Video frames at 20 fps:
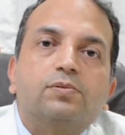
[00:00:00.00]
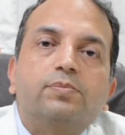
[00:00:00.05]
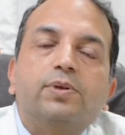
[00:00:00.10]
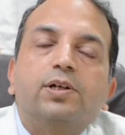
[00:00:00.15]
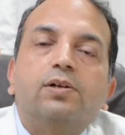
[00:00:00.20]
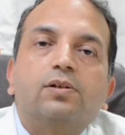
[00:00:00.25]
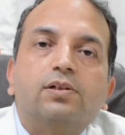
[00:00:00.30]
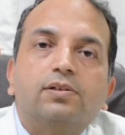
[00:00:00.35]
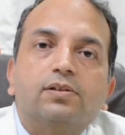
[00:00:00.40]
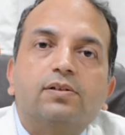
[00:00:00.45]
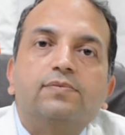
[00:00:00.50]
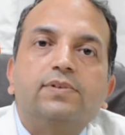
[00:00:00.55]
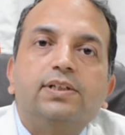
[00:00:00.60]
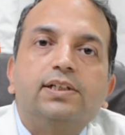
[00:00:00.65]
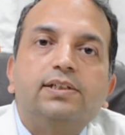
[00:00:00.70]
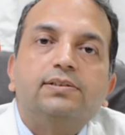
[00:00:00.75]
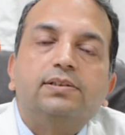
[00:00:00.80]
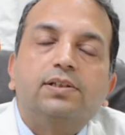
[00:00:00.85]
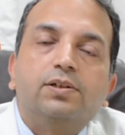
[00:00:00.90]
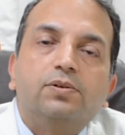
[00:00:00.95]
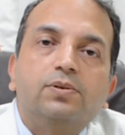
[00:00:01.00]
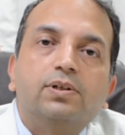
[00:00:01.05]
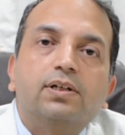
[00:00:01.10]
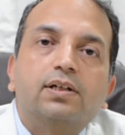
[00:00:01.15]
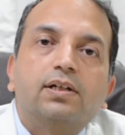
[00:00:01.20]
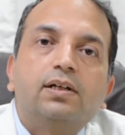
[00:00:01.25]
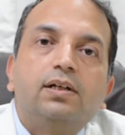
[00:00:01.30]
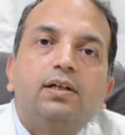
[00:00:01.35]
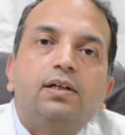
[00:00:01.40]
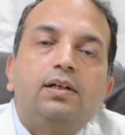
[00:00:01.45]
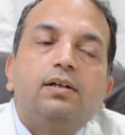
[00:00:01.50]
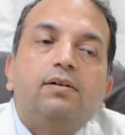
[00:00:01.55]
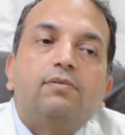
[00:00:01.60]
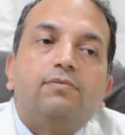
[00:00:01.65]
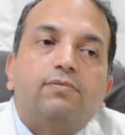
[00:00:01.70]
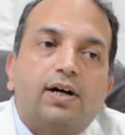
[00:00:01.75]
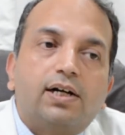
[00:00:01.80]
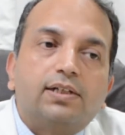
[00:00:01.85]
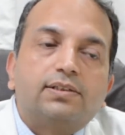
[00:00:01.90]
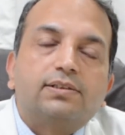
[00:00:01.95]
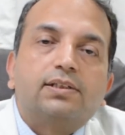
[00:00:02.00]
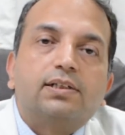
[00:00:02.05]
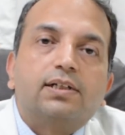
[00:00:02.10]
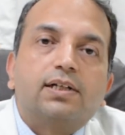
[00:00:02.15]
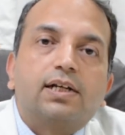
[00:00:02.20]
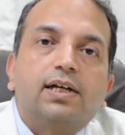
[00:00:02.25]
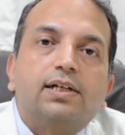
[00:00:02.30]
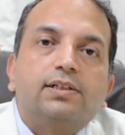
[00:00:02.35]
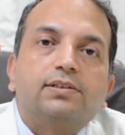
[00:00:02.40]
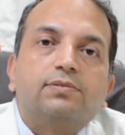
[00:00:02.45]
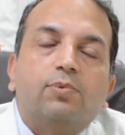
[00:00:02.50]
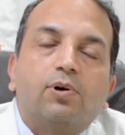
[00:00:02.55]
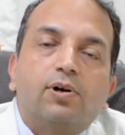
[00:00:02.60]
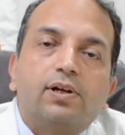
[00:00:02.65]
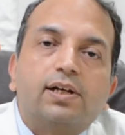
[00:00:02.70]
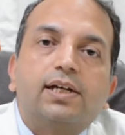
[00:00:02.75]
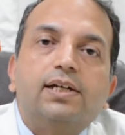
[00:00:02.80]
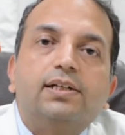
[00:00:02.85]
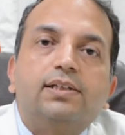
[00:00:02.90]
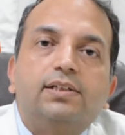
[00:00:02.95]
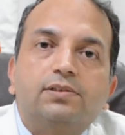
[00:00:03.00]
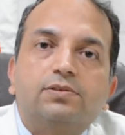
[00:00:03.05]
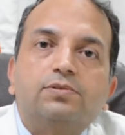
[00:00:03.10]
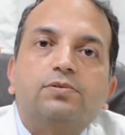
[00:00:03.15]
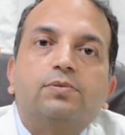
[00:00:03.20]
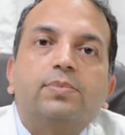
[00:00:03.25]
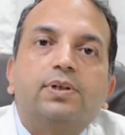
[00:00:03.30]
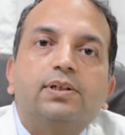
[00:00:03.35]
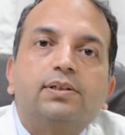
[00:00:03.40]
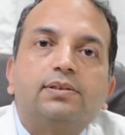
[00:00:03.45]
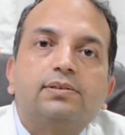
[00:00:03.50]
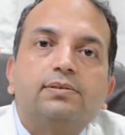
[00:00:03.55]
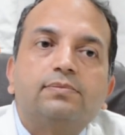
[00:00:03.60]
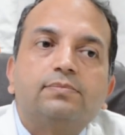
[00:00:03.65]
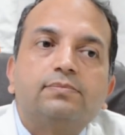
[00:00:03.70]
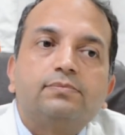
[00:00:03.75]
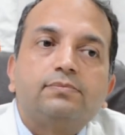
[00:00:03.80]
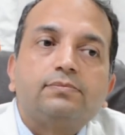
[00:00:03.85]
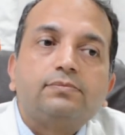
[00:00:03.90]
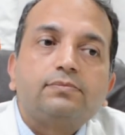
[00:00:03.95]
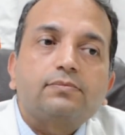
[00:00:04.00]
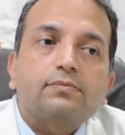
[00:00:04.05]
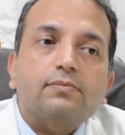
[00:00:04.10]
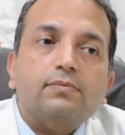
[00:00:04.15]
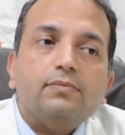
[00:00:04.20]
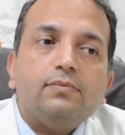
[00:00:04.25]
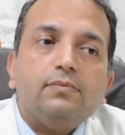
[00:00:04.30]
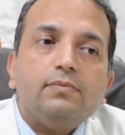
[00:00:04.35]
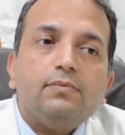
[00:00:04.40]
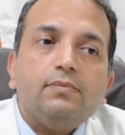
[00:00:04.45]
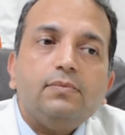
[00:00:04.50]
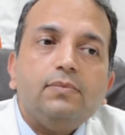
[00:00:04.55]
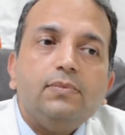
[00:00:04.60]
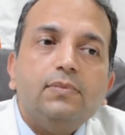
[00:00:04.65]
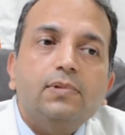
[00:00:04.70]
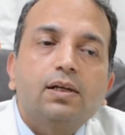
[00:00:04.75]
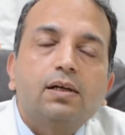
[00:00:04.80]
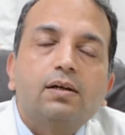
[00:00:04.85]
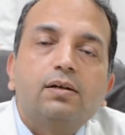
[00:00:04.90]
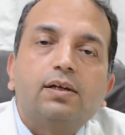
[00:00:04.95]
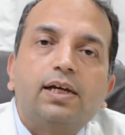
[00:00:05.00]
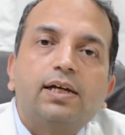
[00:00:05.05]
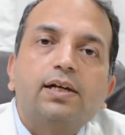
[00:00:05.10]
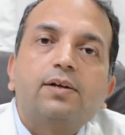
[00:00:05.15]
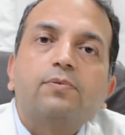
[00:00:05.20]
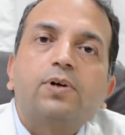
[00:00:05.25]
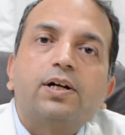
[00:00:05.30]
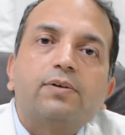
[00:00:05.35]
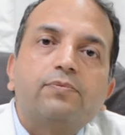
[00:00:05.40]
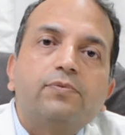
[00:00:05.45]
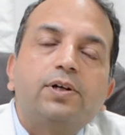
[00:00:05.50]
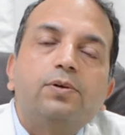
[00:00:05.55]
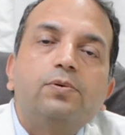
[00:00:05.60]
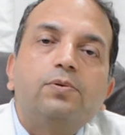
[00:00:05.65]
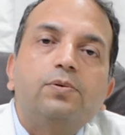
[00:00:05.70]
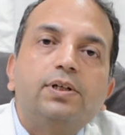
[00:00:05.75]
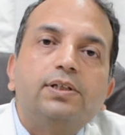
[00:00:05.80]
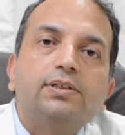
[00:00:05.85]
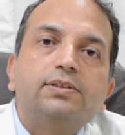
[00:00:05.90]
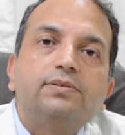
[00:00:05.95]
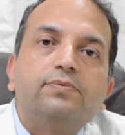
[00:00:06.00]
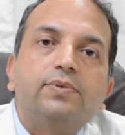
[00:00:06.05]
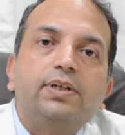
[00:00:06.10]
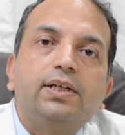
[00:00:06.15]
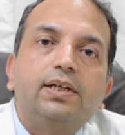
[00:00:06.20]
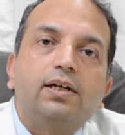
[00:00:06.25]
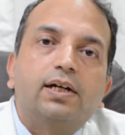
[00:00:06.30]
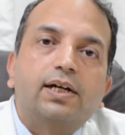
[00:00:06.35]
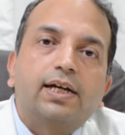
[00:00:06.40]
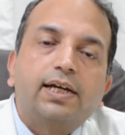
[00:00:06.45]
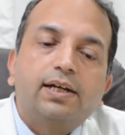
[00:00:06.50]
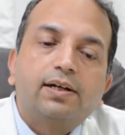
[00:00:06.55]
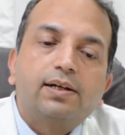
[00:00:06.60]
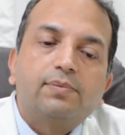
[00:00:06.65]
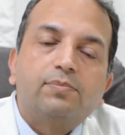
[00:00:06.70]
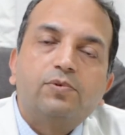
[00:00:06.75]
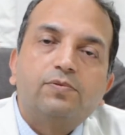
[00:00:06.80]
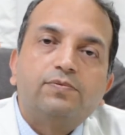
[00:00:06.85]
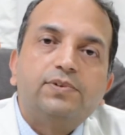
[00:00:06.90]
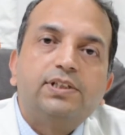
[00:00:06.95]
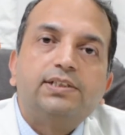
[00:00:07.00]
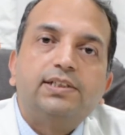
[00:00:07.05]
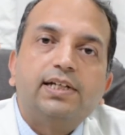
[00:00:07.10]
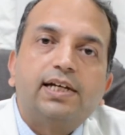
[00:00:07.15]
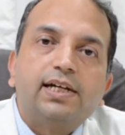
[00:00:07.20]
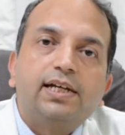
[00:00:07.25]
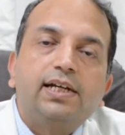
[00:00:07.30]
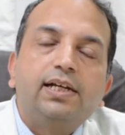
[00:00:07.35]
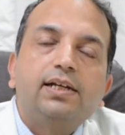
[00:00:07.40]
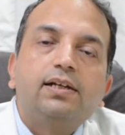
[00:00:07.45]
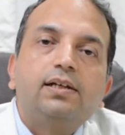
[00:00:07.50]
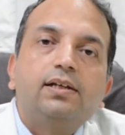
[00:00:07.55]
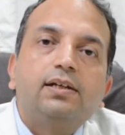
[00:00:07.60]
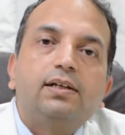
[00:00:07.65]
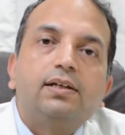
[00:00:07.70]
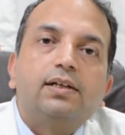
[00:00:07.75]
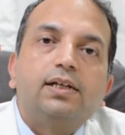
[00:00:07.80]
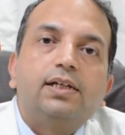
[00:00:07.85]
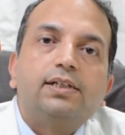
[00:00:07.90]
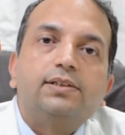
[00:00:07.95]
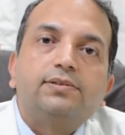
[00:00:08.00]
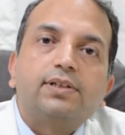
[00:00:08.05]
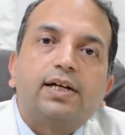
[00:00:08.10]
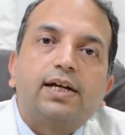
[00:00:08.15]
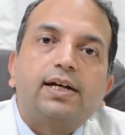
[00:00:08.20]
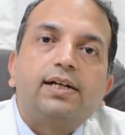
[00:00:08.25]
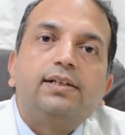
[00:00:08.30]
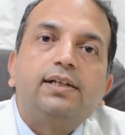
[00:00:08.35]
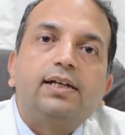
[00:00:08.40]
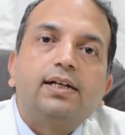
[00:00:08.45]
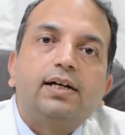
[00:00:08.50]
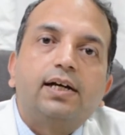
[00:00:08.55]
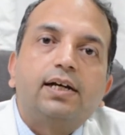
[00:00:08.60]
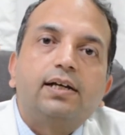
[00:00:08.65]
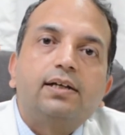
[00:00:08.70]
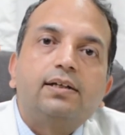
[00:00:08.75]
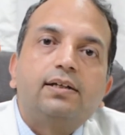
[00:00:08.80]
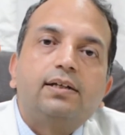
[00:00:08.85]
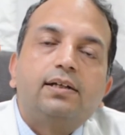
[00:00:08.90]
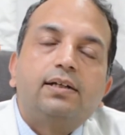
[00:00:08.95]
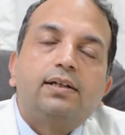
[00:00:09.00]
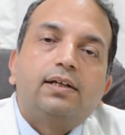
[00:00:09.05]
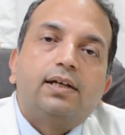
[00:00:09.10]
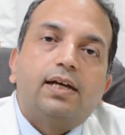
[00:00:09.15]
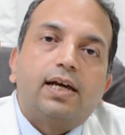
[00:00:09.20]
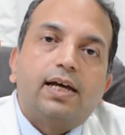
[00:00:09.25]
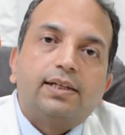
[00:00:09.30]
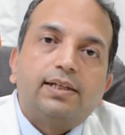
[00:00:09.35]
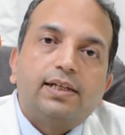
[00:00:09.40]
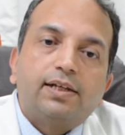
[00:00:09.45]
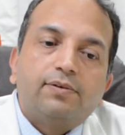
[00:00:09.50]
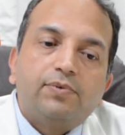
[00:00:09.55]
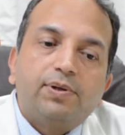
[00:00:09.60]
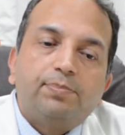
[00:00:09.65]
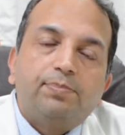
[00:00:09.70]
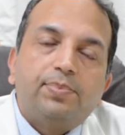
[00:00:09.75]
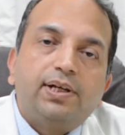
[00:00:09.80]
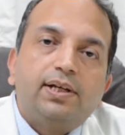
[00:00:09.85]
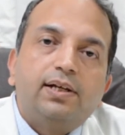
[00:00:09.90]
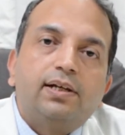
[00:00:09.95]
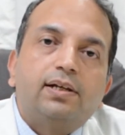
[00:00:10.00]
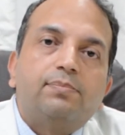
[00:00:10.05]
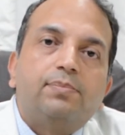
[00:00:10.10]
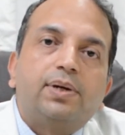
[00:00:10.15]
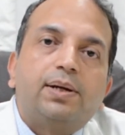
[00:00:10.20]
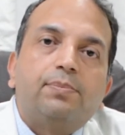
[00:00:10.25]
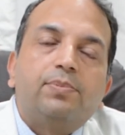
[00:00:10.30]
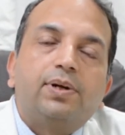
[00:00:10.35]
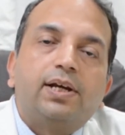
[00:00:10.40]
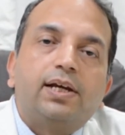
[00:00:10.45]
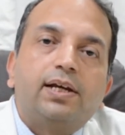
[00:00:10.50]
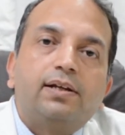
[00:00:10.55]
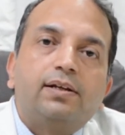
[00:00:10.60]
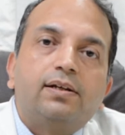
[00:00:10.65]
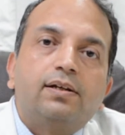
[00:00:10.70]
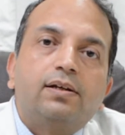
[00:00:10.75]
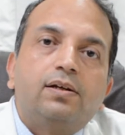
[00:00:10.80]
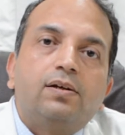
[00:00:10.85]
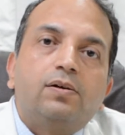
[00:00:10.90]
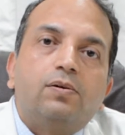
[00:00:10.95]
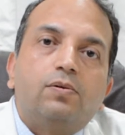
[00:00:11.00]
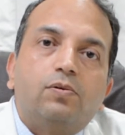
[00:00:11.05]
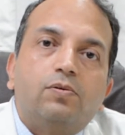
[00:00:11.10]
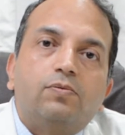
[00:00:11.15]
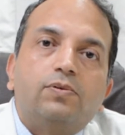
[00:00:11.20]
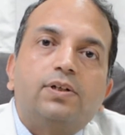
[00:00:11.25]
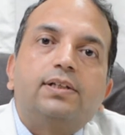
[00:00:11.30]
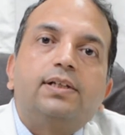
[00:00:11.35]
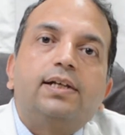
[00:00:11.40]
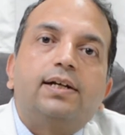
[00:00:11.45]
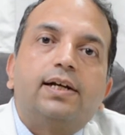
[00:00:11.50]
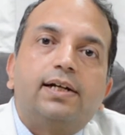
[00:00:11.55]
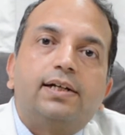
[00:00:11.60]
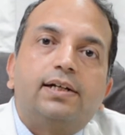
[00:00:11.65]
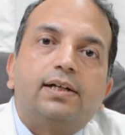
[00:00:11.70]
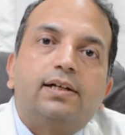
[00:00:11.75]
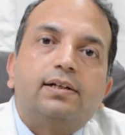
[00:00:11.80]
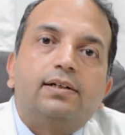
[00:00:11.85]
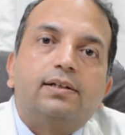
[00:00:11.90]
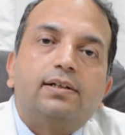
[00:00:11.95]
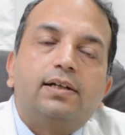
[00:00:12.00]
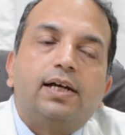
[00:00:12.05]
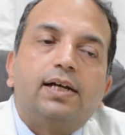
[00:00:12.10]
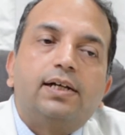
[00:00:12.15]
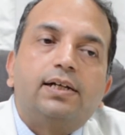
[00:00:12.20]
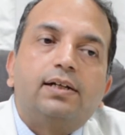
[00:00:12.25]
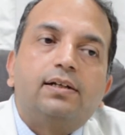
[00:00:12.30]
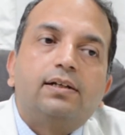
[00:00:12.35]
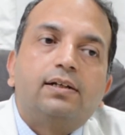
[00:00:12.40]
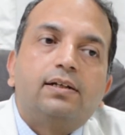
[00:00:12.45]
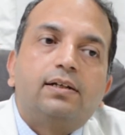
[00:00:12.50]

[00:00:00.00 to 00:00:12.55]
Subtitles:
because of these newer, faster and small gauge instruments. Here what we do is we again remove the jelly inside the eye, and then we peel a membrane over the retina, and